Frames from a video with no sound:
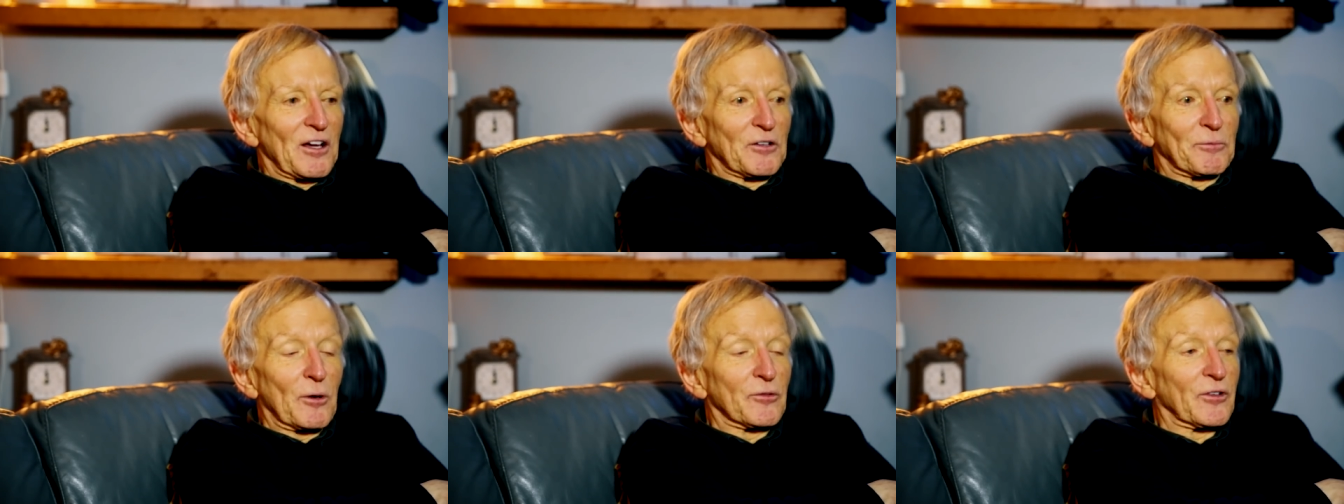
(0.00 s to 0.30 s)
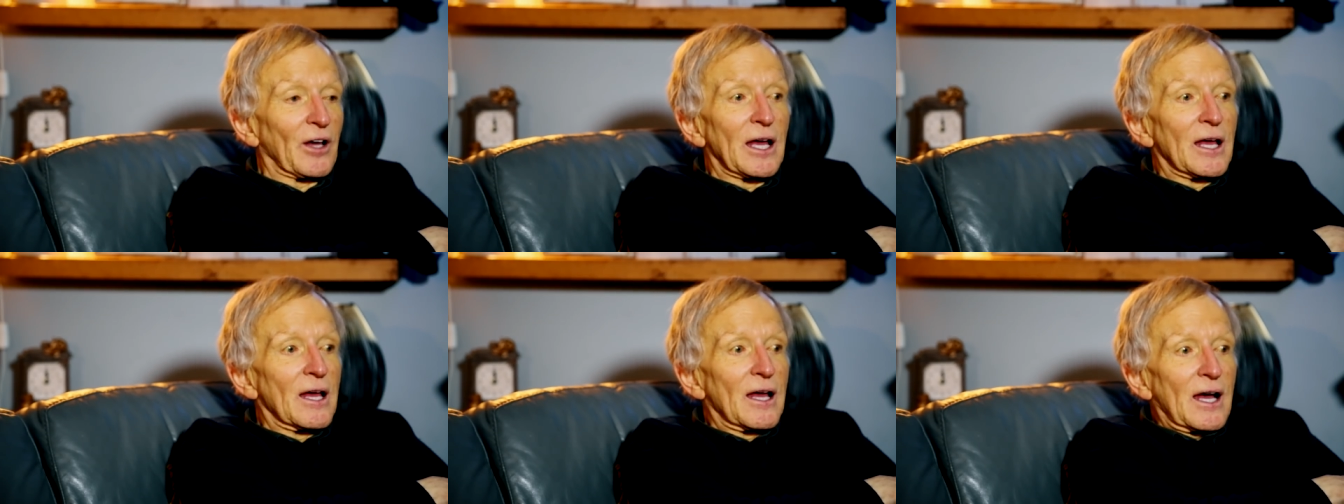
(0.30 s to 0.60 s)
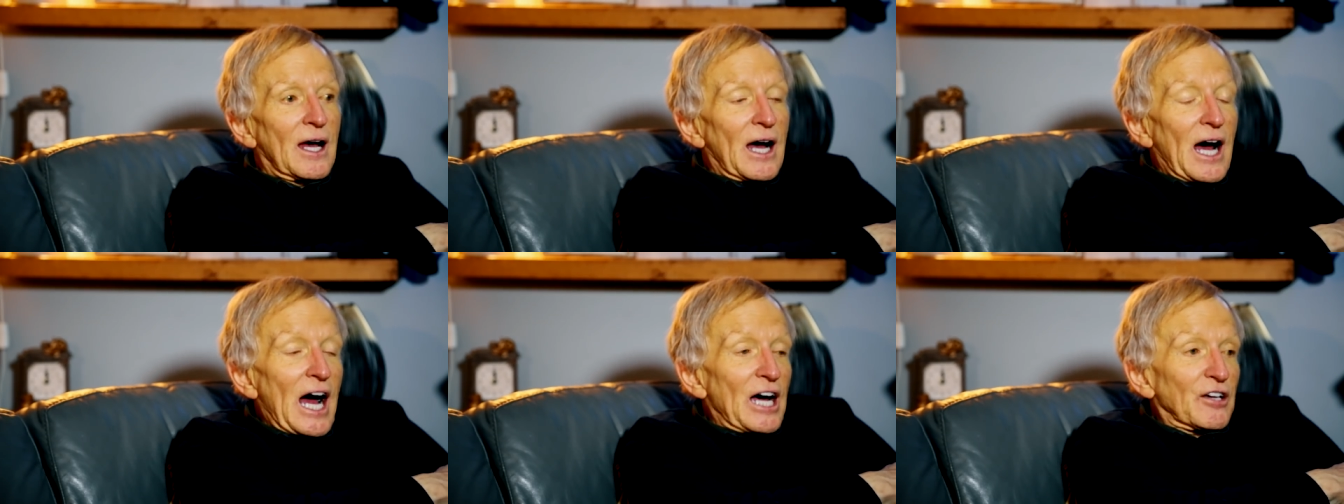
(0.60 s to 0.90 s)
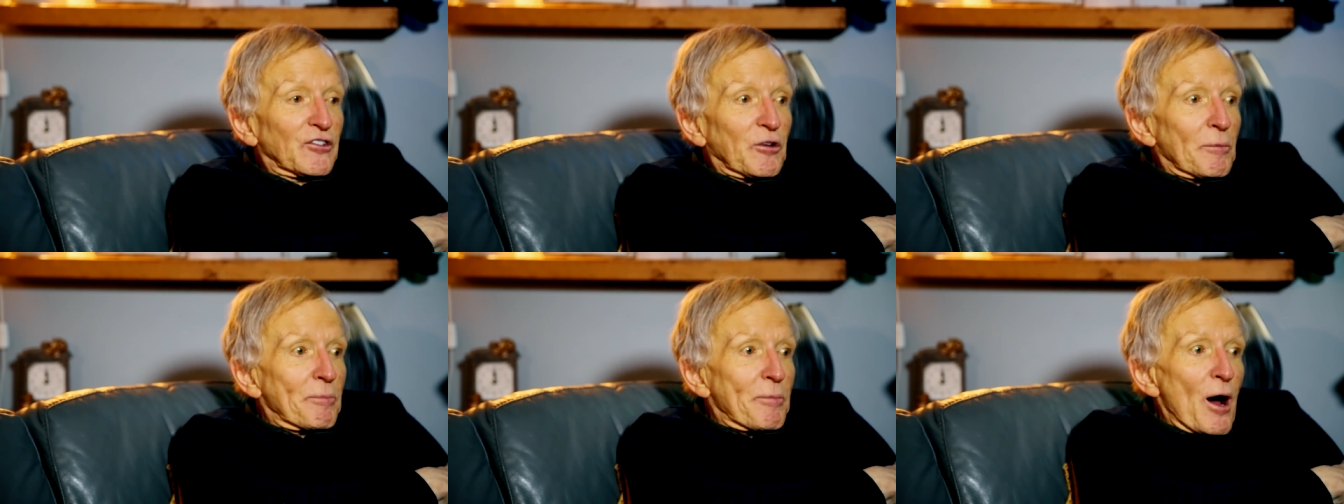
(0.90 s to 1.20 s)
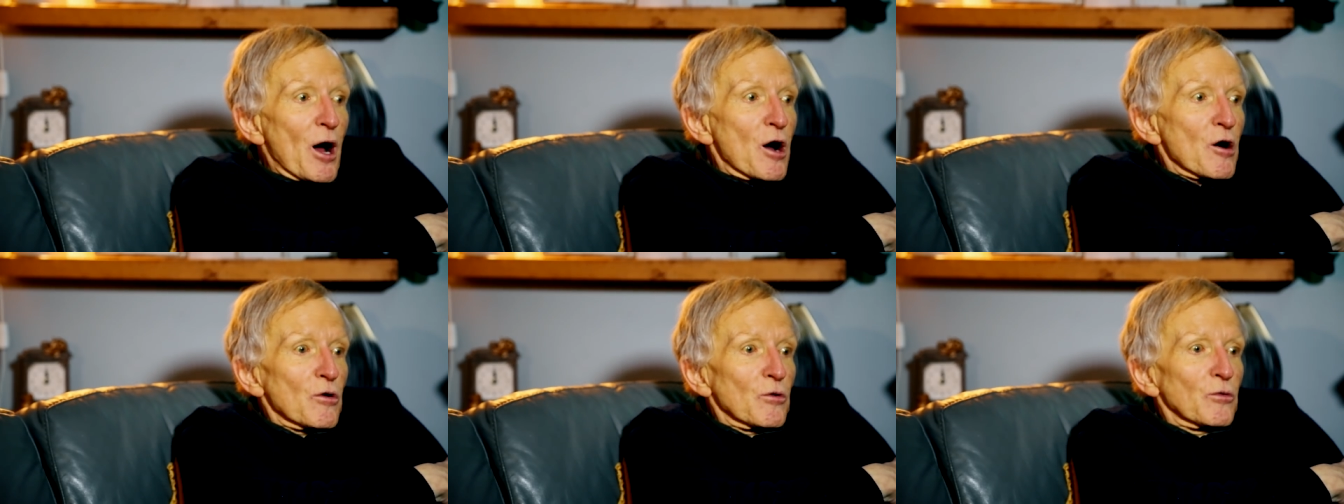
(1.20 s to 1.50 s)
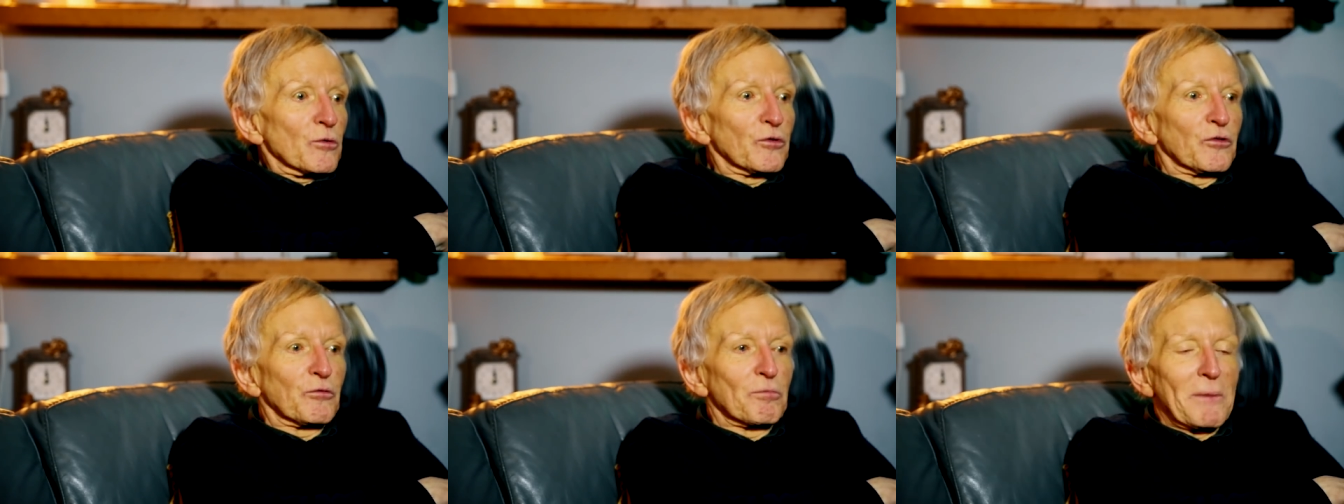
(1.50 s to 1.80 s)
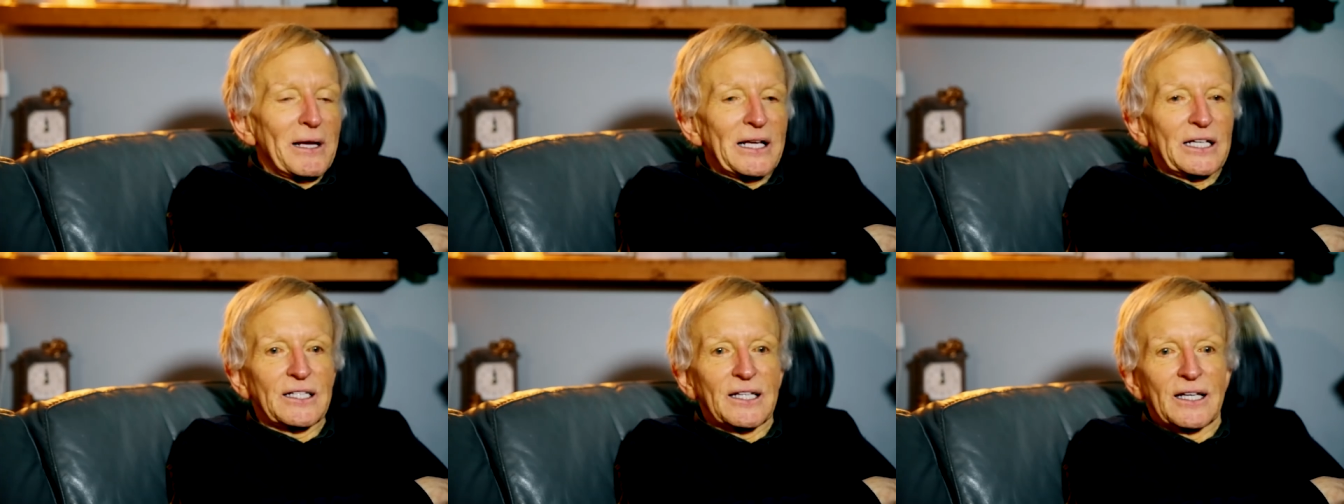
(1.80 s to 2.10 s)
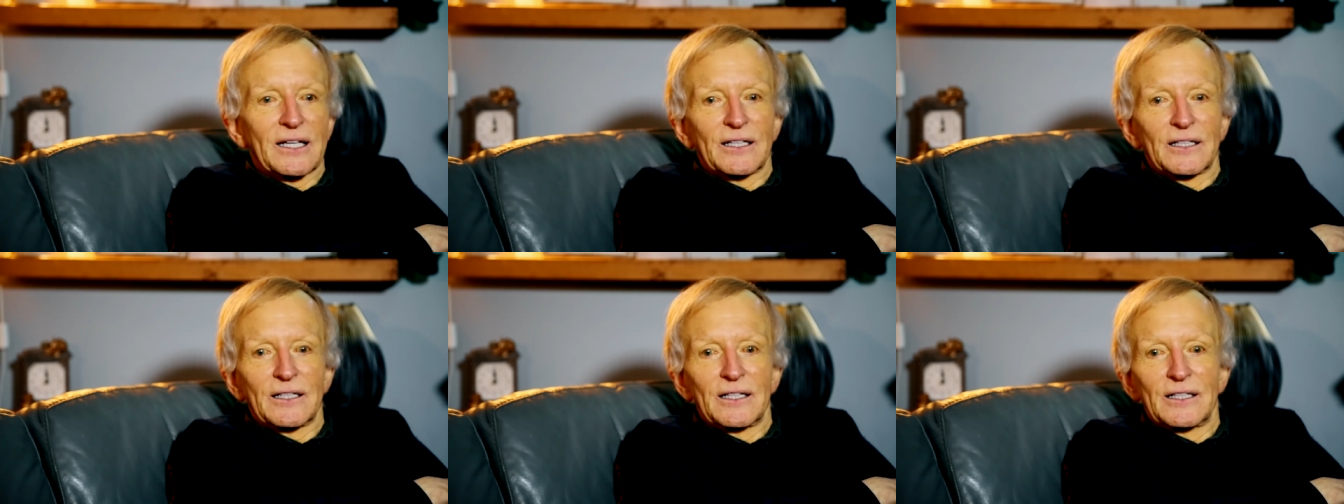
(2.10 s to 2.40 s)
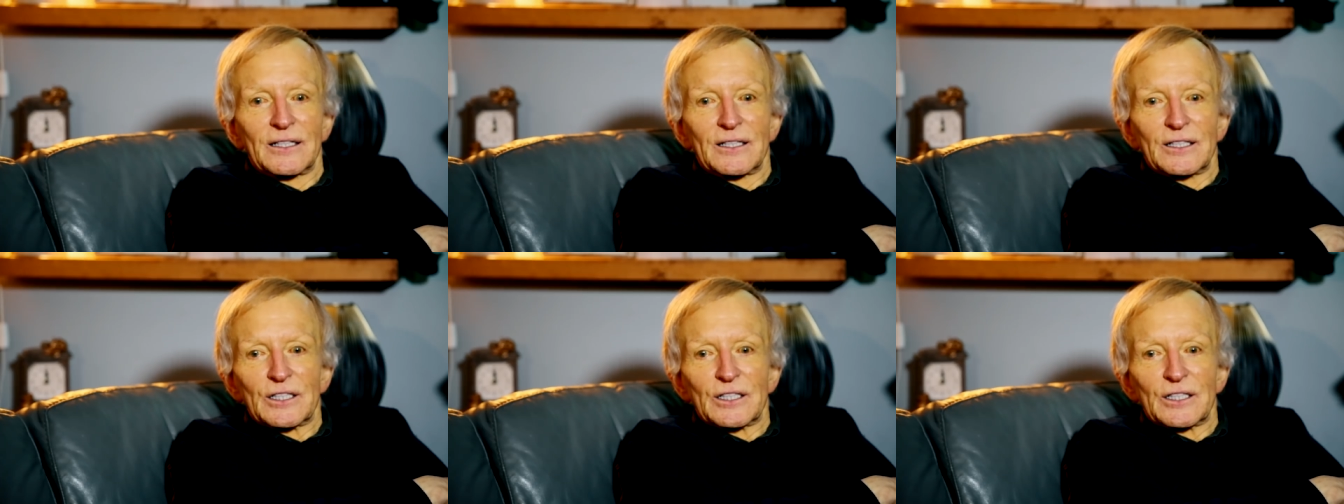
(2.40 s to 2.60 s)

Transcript: I suppose I suppose meeting